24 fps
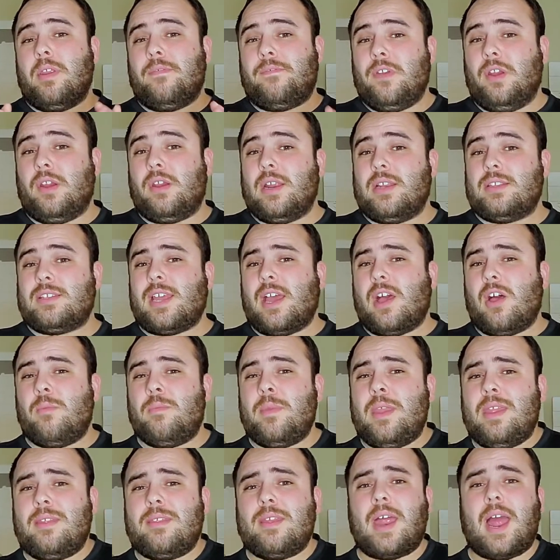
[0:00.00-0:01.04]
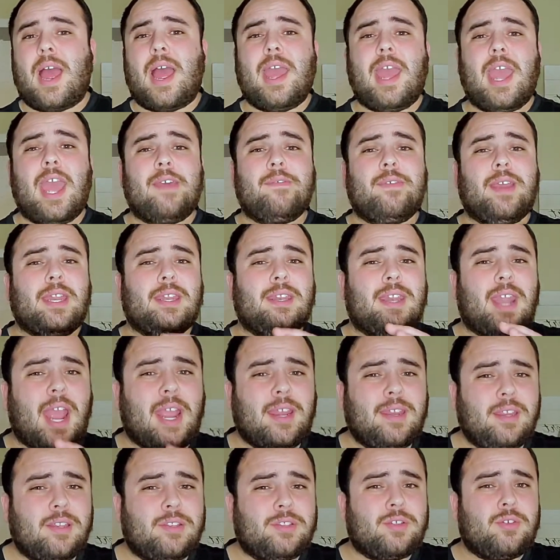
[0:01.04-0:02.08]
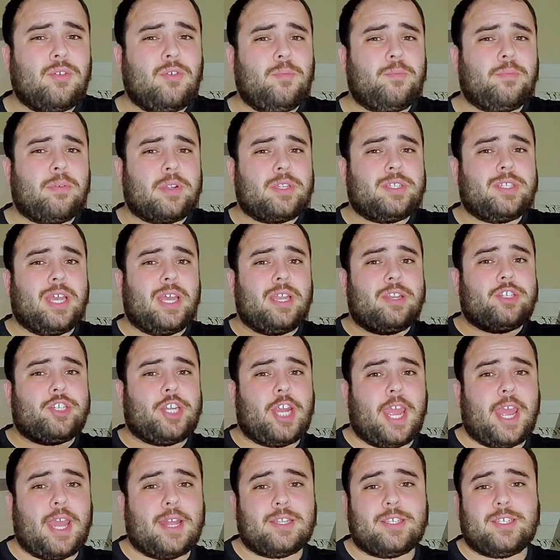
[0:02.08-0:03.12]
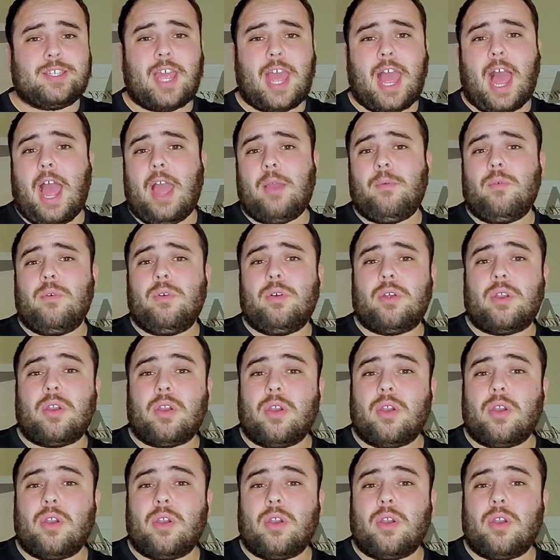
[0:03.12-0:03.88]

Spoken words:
you're going to tell me that I have a 92% chance that I will